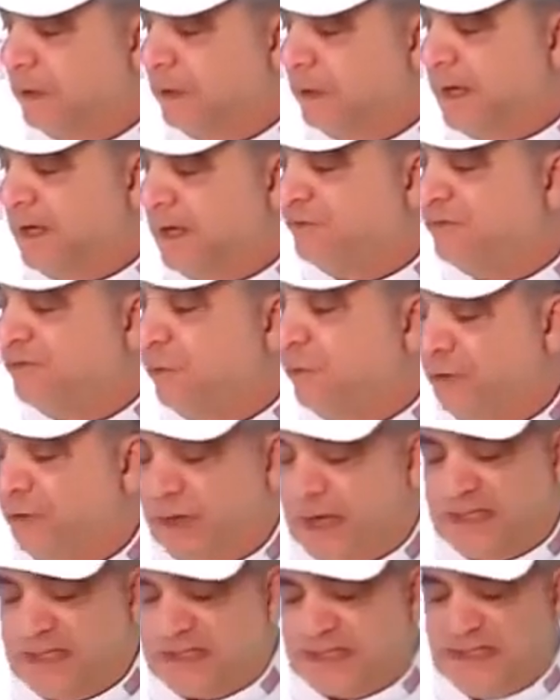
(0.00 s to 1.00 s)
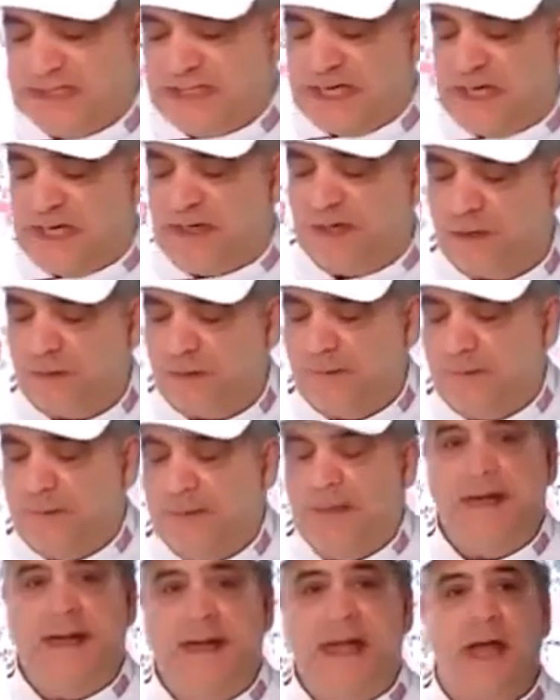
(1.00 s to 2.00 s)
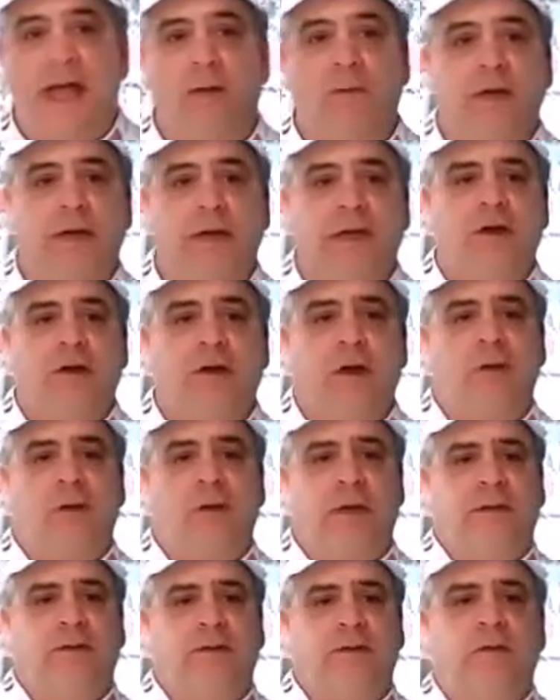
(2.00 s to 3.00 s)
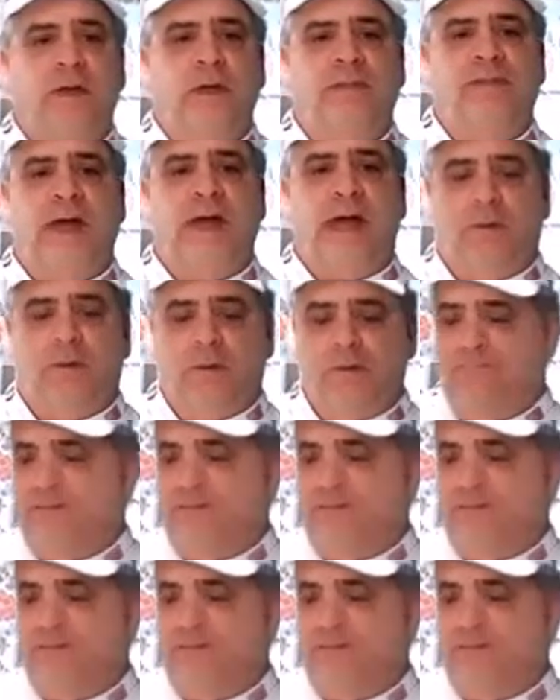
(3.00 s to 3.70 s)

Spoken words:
All right, so they're nice and tender. Now we're going to go in with our